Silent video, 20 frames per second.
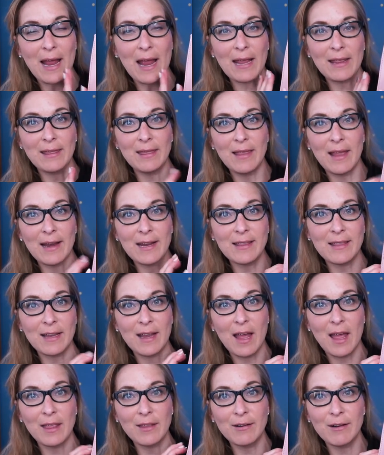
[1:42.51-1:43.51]
I like the
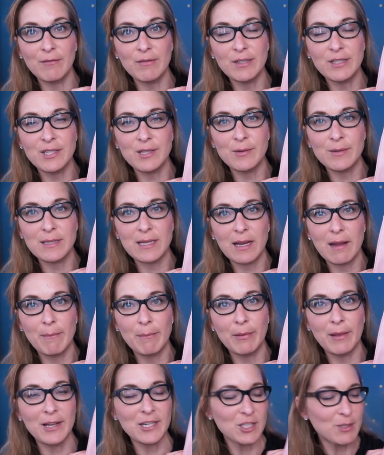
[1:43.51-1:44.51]
color of it too. It's like a
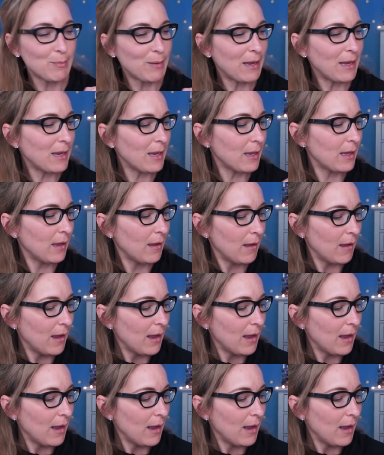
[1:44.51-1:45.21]
blush pink.